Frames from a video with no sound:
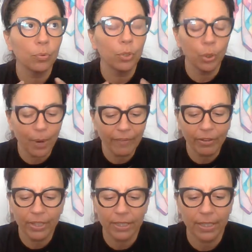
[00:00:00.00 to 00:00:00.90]

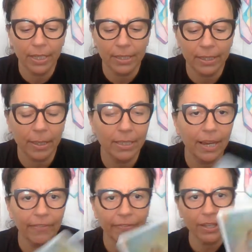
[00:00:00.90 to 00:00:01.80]
whoever this is, because
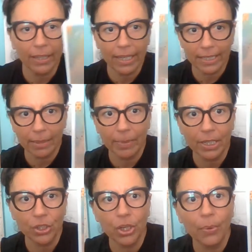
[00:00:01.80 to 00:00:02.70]
I feel like
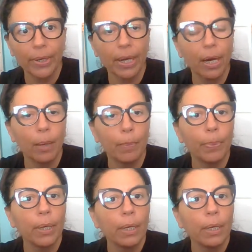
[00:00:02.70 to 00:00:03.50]
somebody's showing up